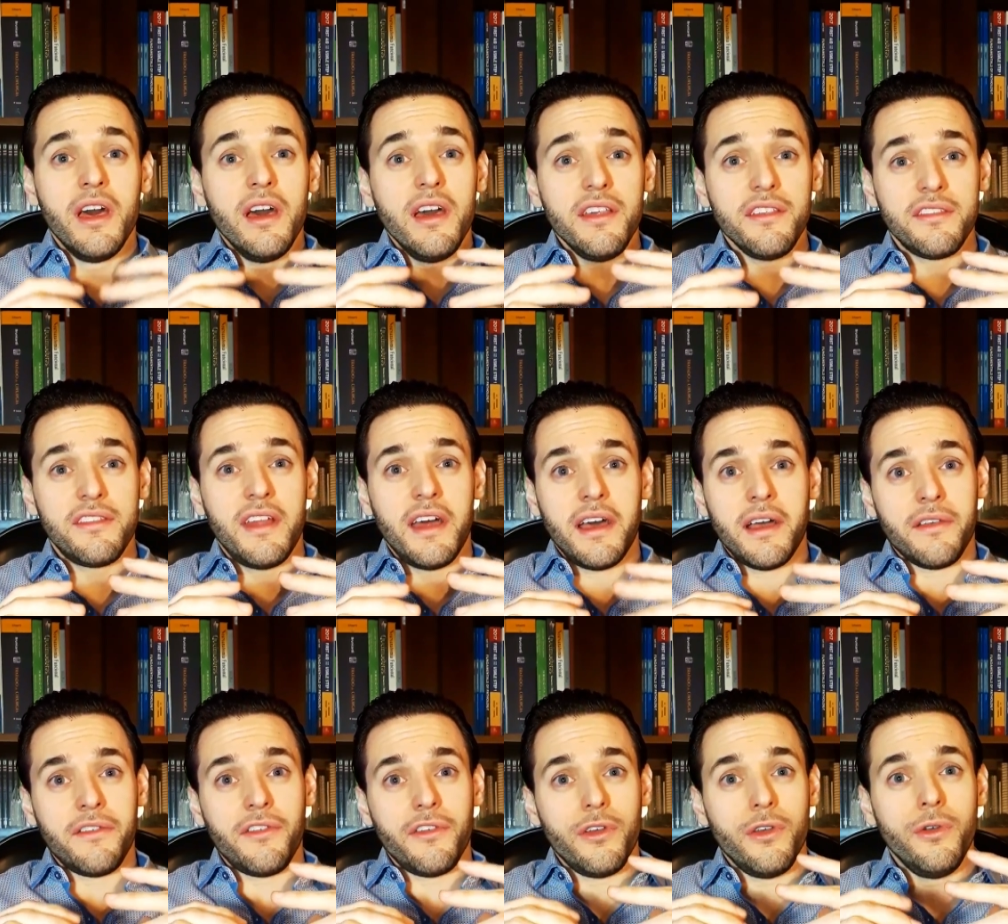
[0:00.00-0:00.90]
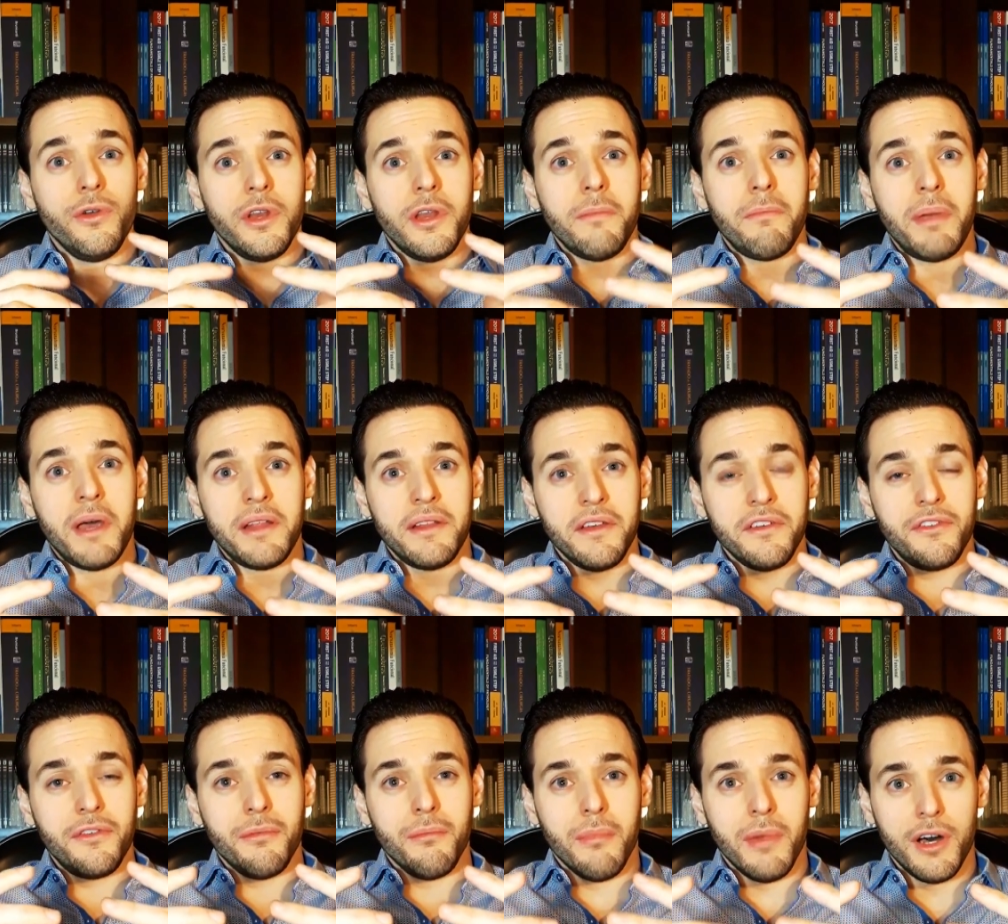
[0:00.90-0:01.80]
is that
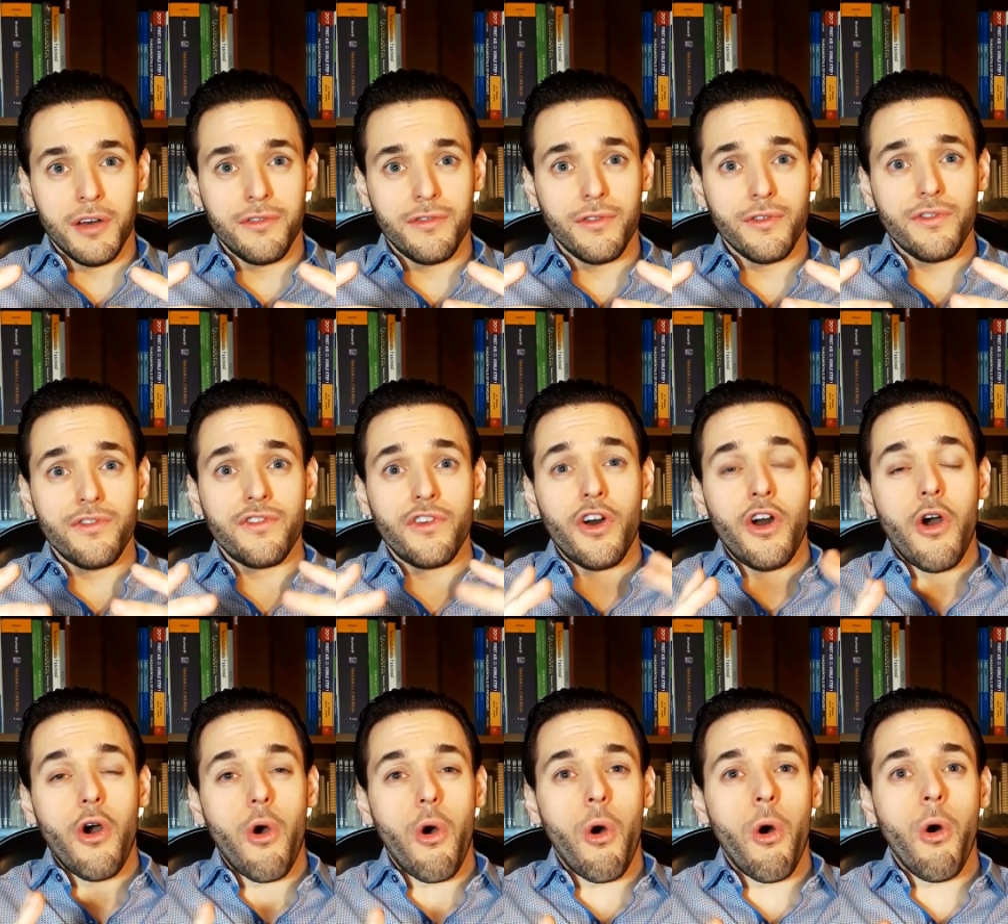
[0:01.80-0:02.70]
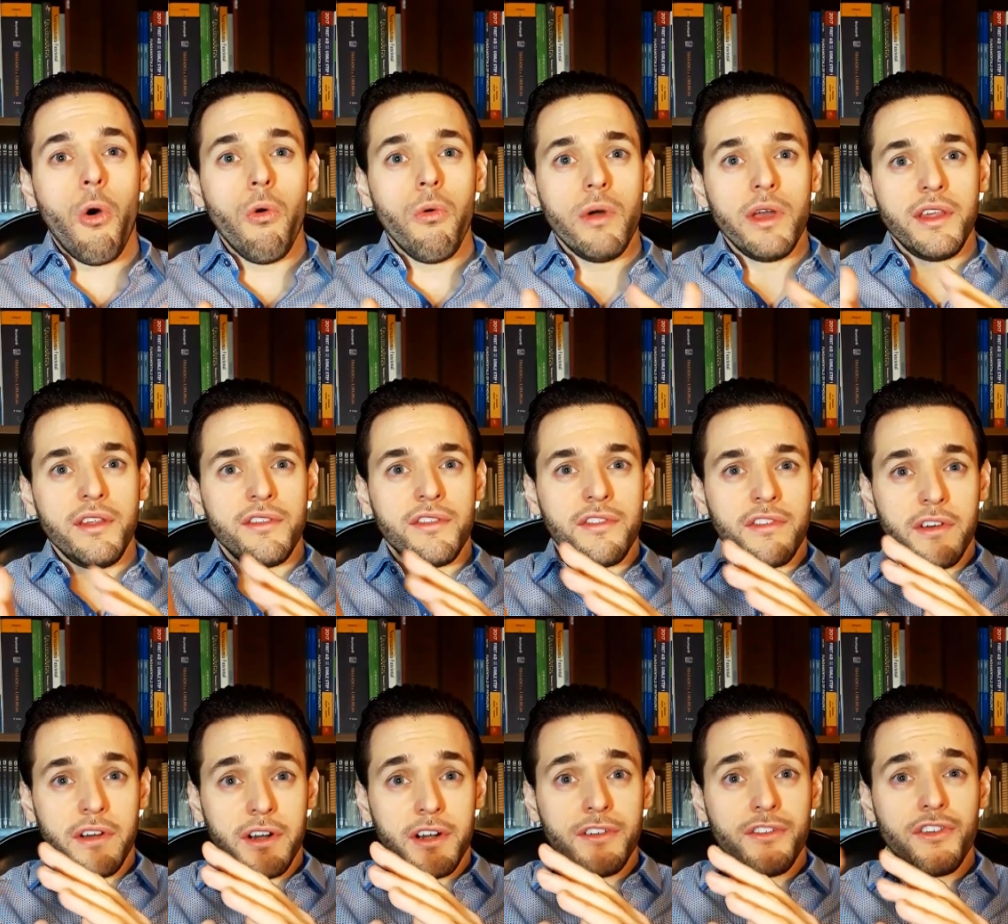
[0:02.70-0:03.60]
unipennate muscles all
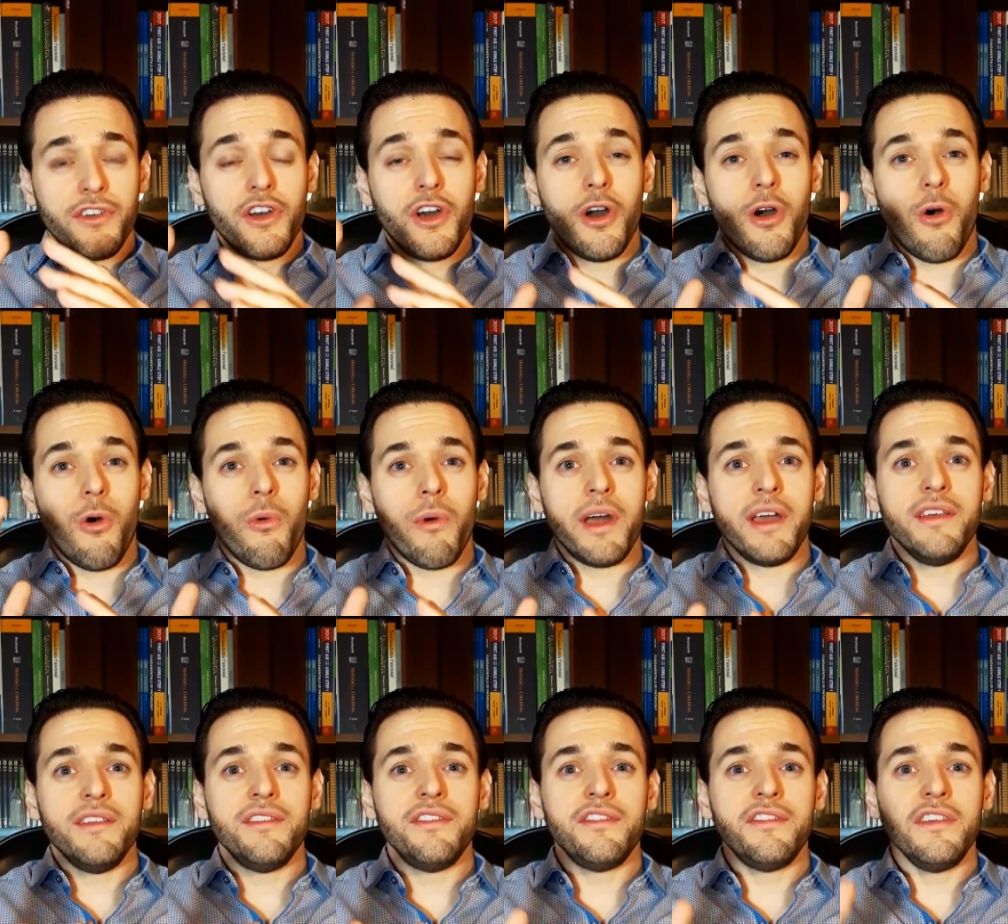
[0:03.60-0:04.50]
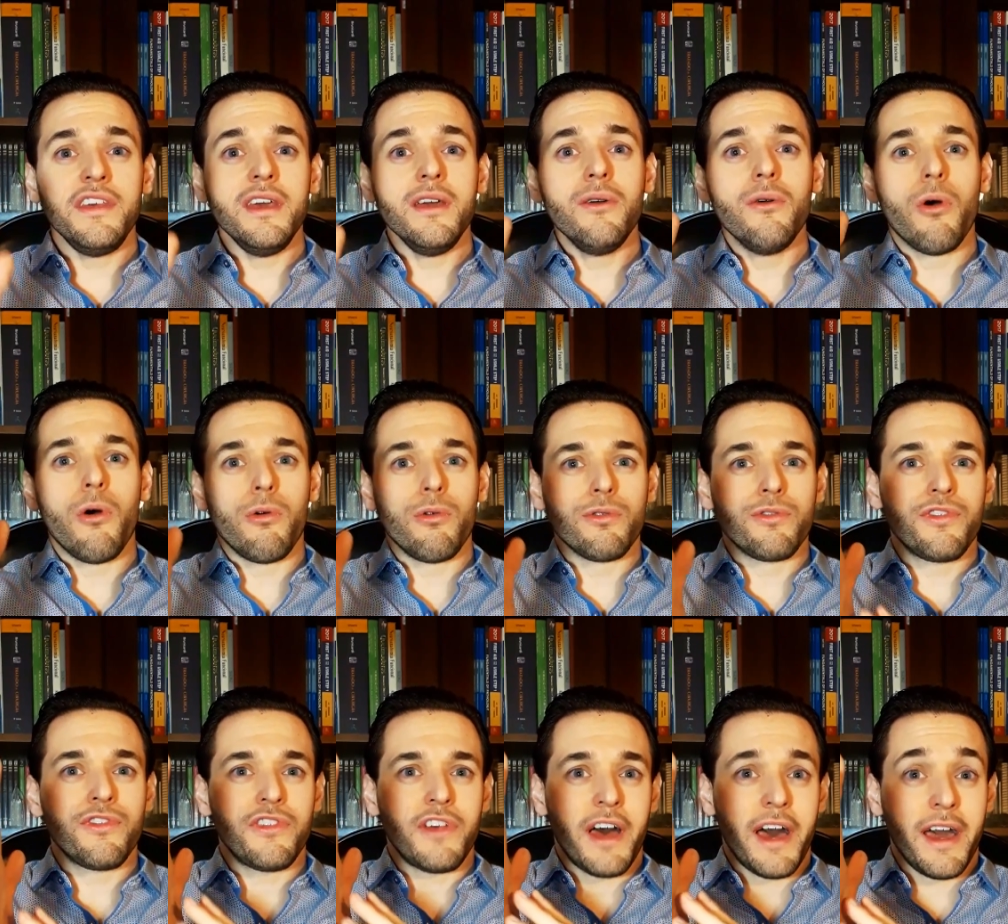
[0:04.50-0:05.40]
insert on a single
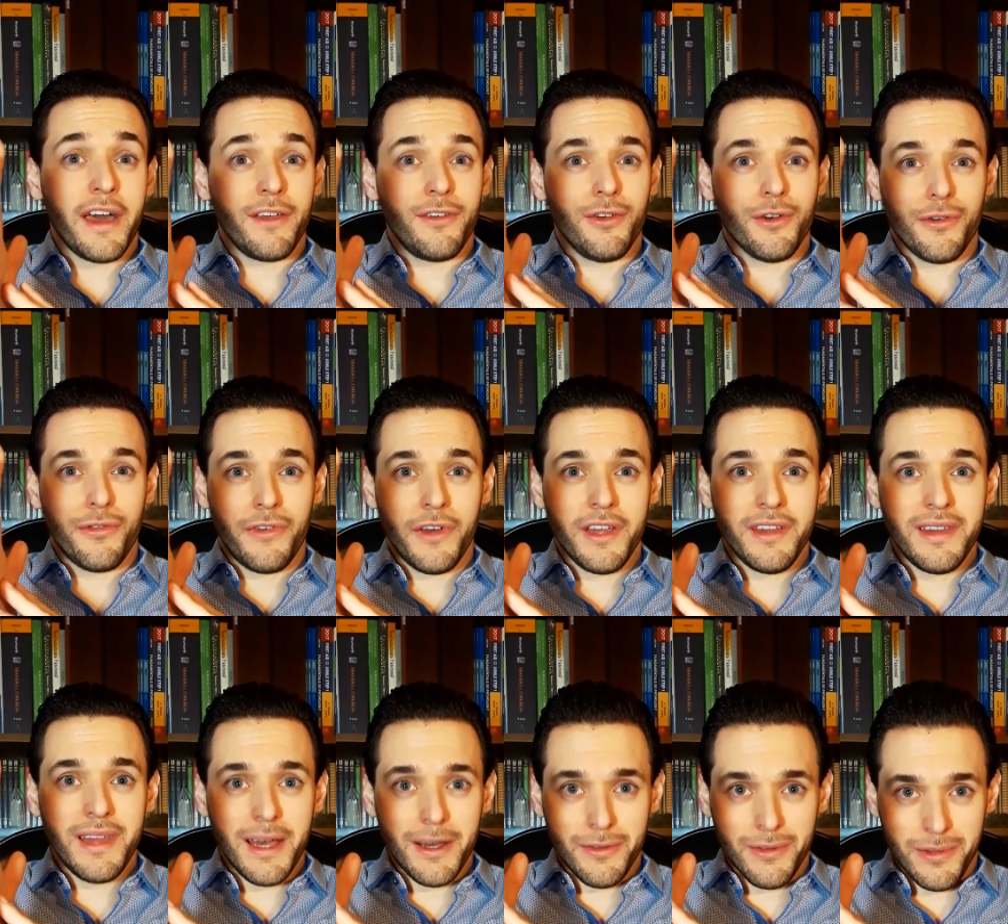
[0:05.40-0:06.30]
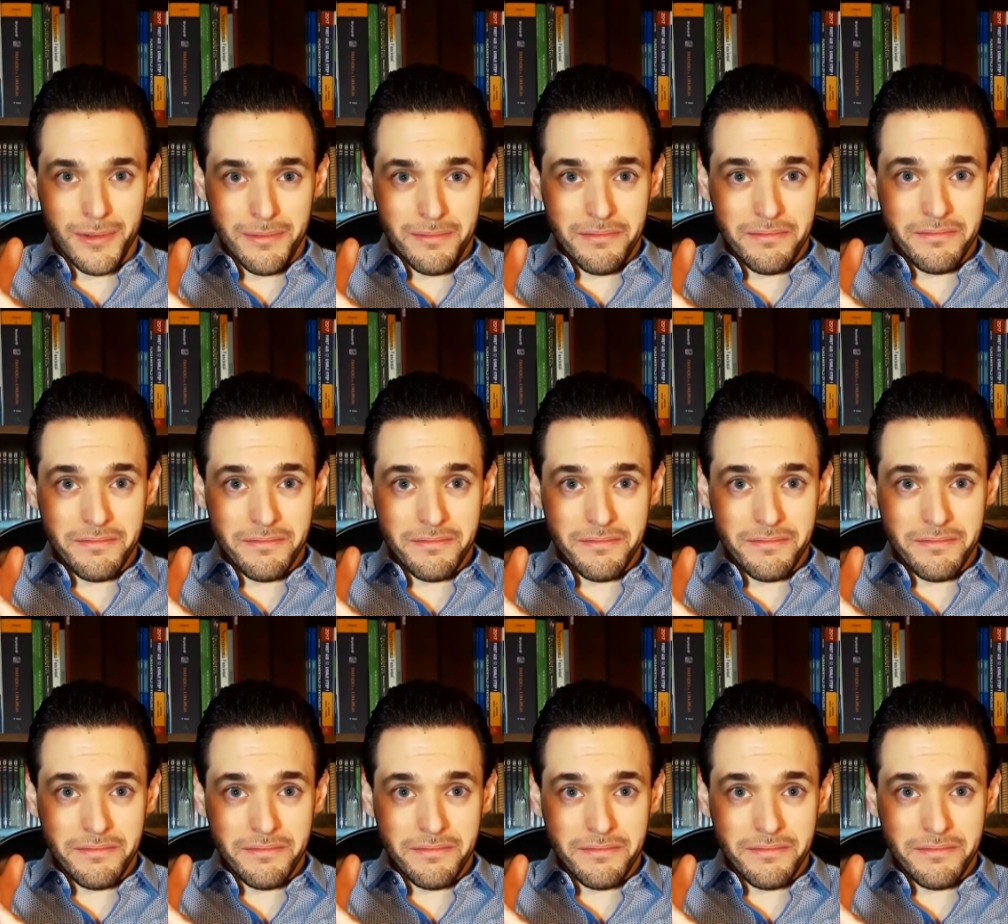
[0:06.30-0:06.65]
side of a tendon.